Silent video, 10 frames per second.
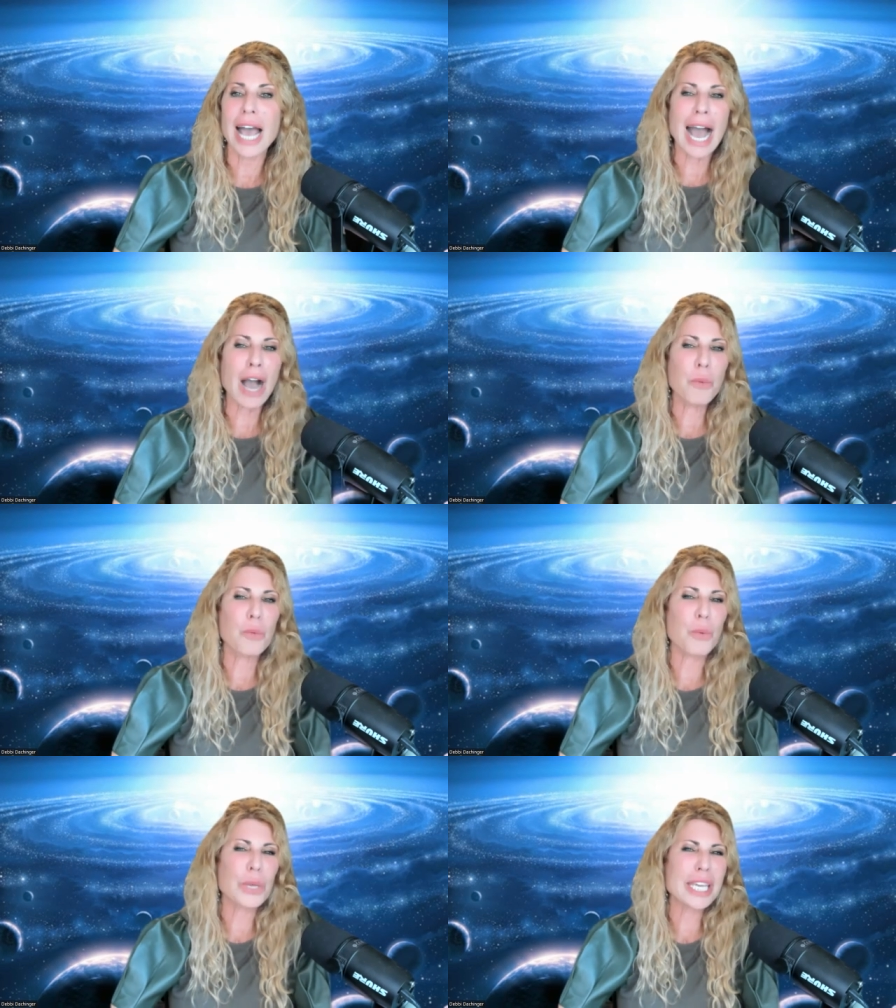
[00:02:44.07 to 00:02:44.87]

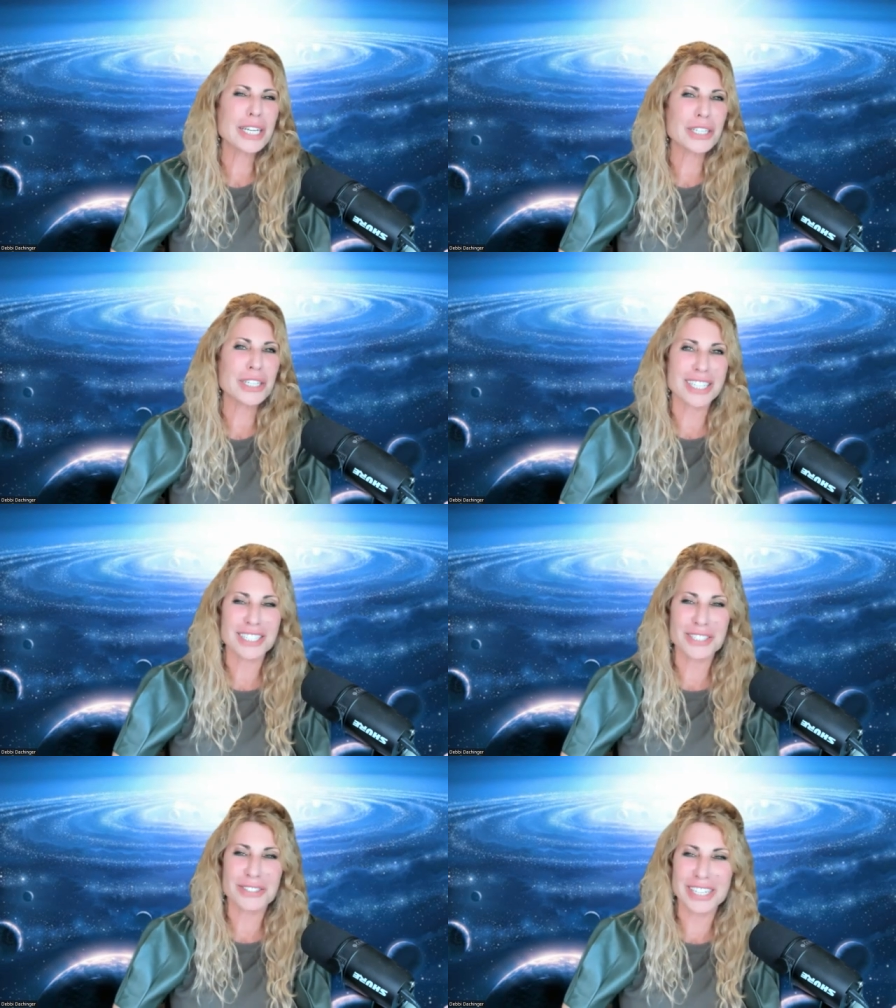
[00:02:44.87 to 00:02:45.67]
How Weird
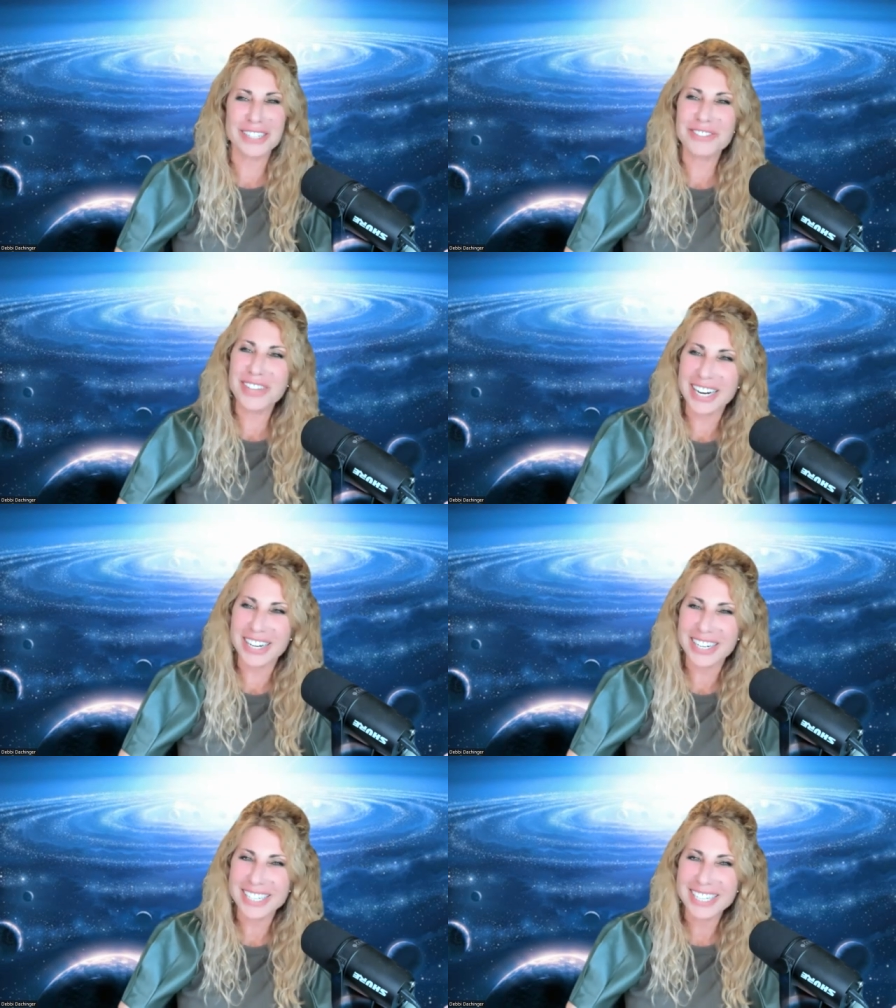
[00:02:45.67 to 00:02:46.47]
Street Faire